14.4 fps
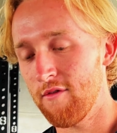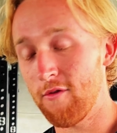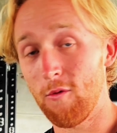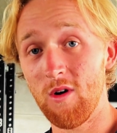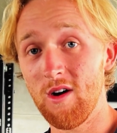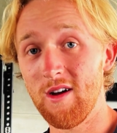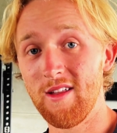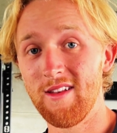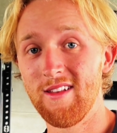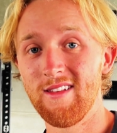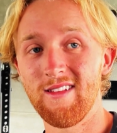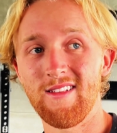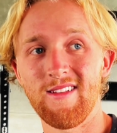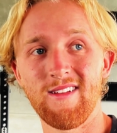For
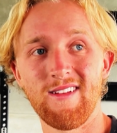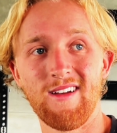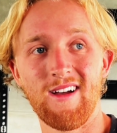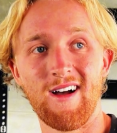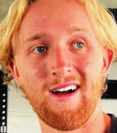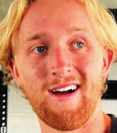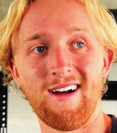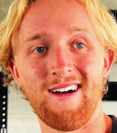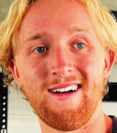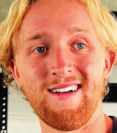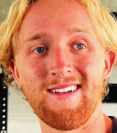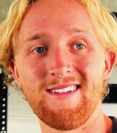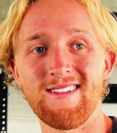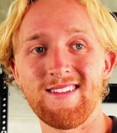one,
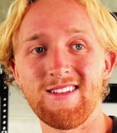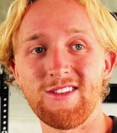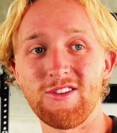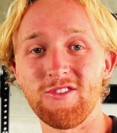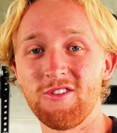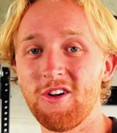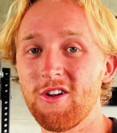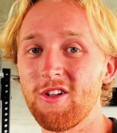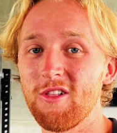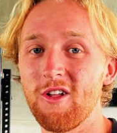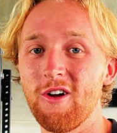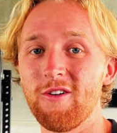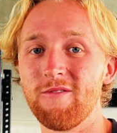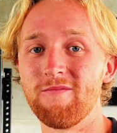you're not
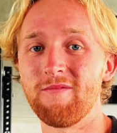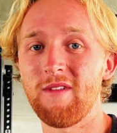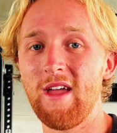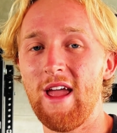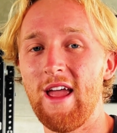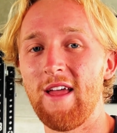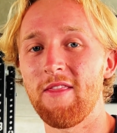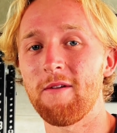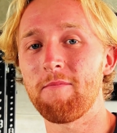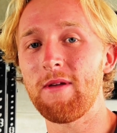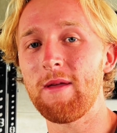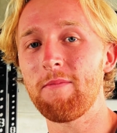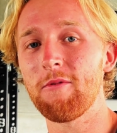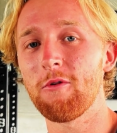alone. And the
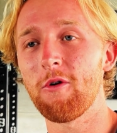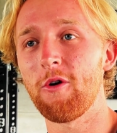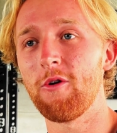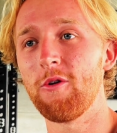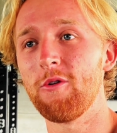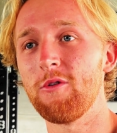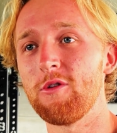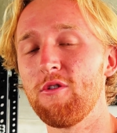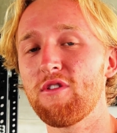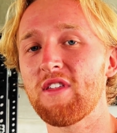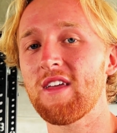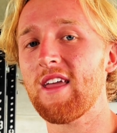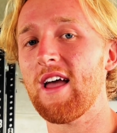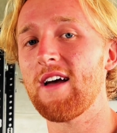people who you
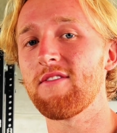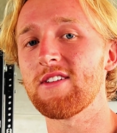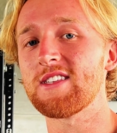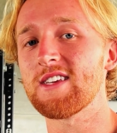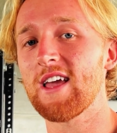think have it